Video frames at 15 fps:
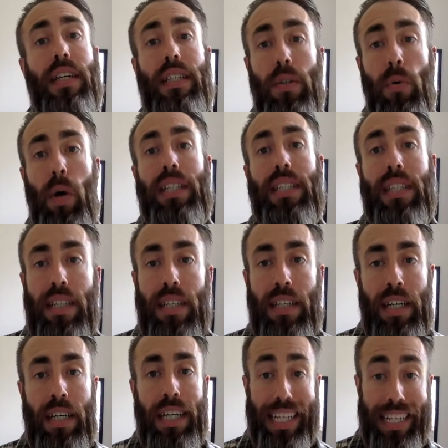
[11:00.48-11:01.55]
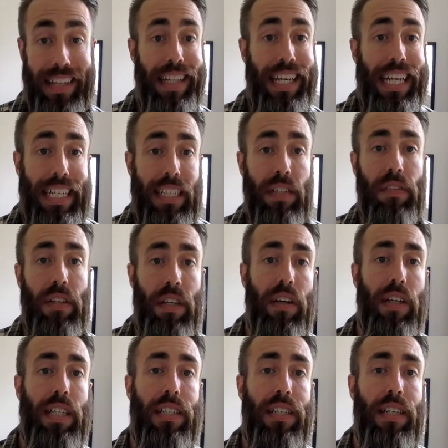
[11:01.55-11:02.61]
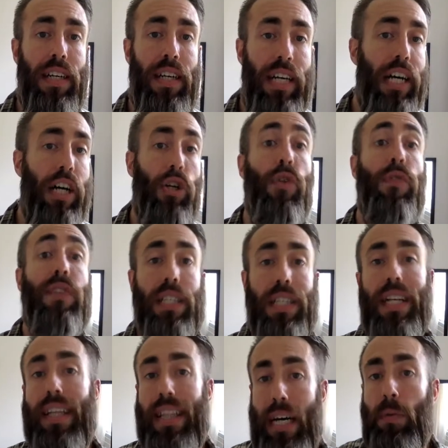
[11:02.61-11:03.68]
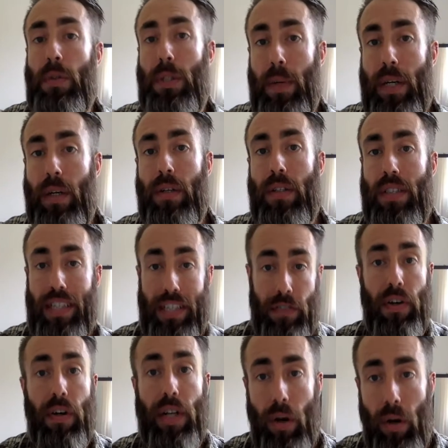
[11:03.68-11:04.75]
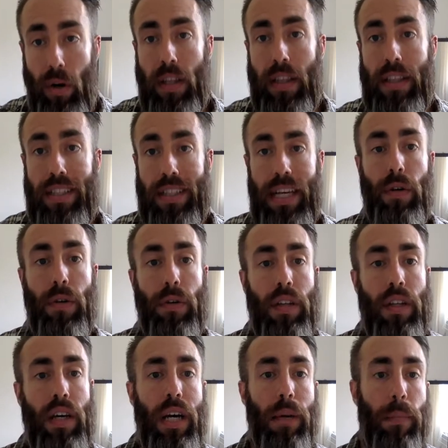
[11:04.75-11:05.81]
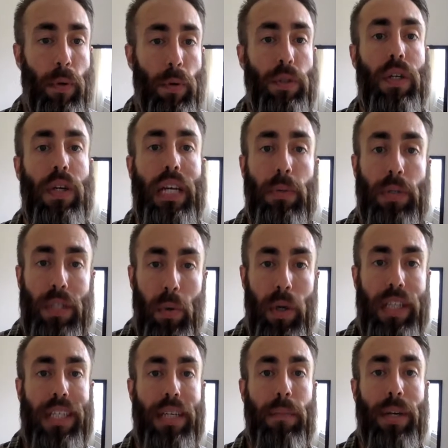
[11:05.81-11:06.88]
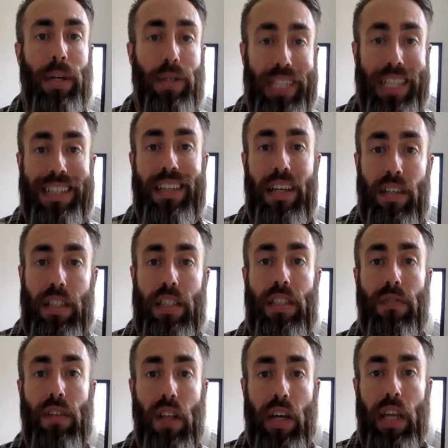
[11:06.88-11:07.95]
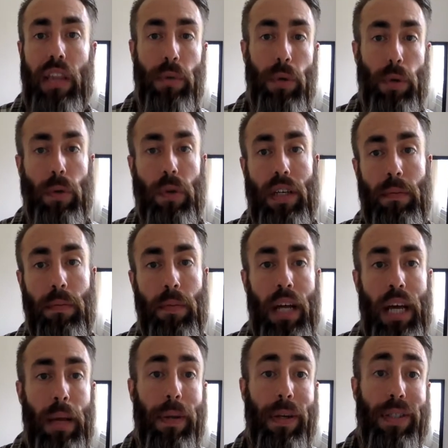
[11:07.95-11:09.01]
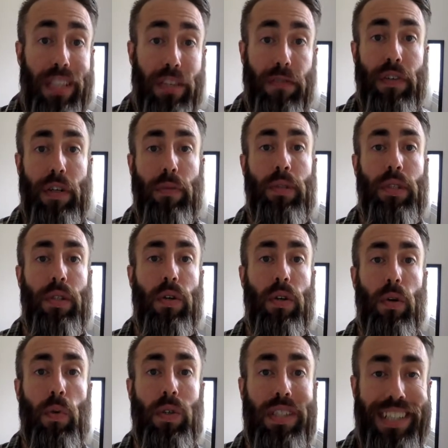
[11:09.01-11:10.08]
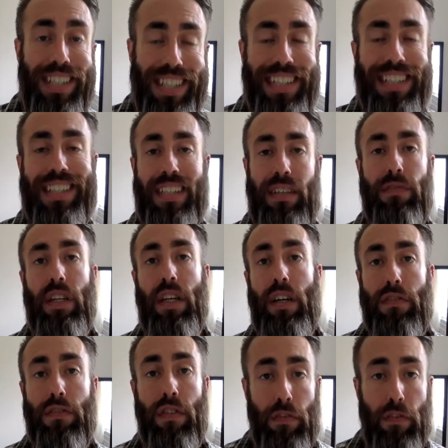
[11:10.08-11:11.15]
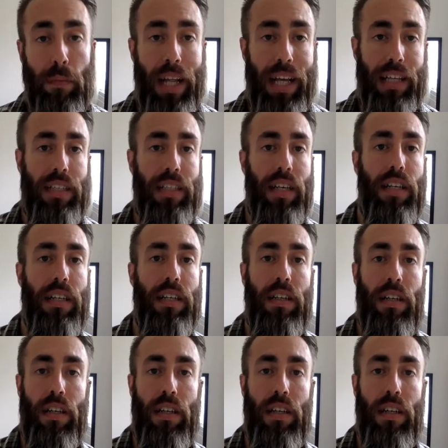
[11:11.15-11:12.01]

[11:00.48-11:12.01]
sweating in the Heat of the Night. And obviously that was because it's very hot in the south, but also he was sweating because he had tons of light thrown on him, because the film stock wasn't sensitive enough for black skin."